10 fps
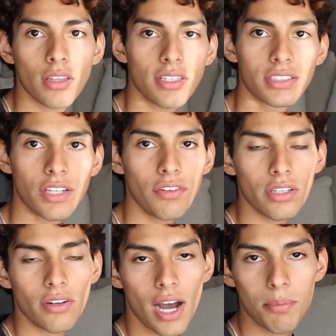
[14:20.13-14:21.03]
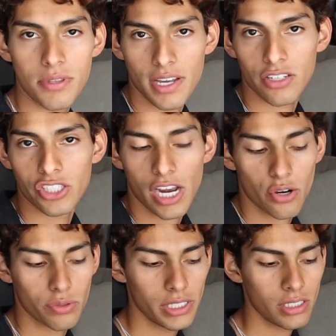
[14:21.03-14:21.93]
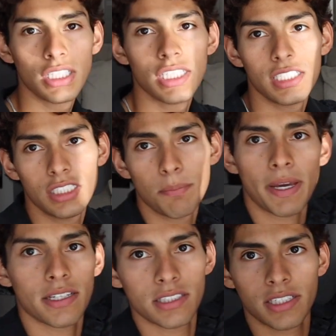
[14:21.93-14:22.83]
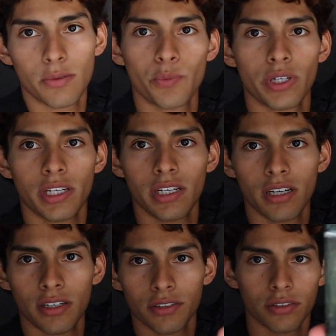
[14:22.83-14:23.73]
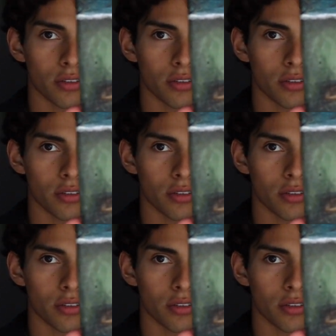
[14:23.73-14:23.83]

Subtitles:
Let's give a little update, shall we? This is a painting I'm working on.